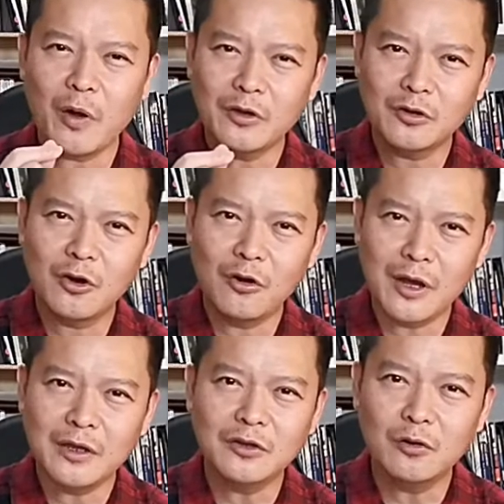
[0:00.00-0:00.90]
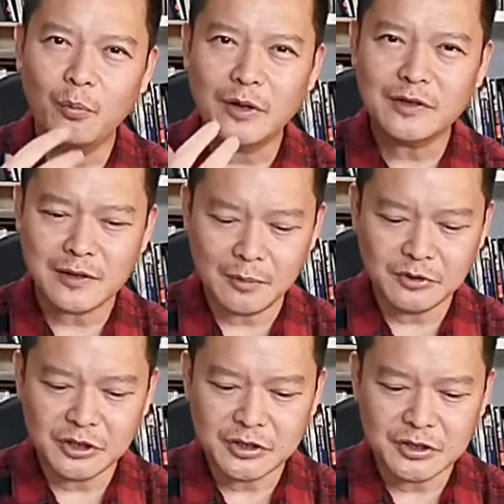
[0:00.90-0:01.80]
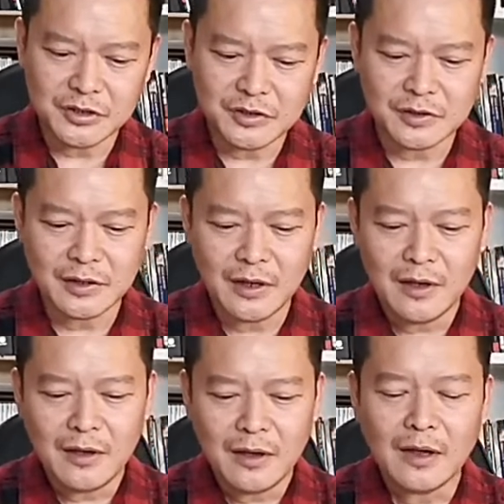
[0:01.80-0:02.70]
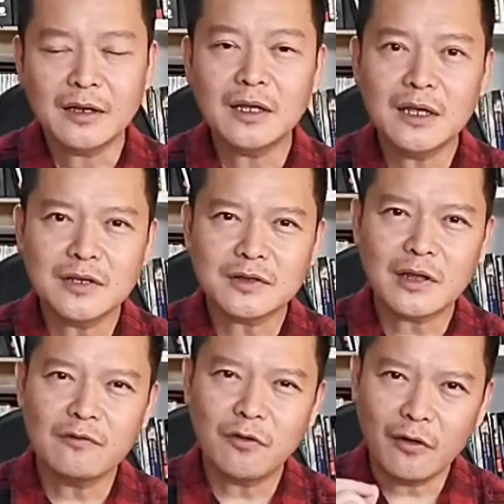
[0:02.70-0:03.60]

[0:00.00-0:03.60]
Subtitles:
When you go in, you bring some changes. And E stands